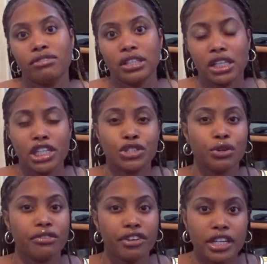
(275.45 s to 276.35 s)
really
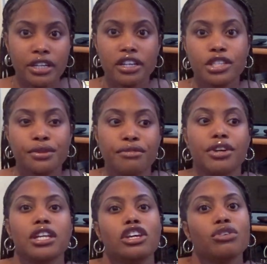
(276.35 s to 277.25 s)
enjoy reading, because with
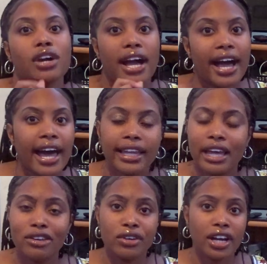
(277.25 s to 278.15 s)
reading you can
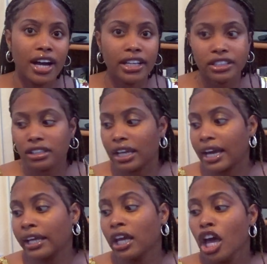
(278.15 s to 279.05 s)
highlight, you can
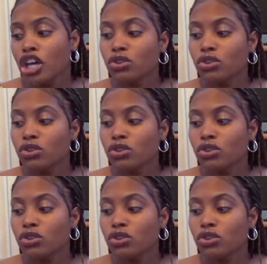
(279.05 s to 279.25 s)
underline,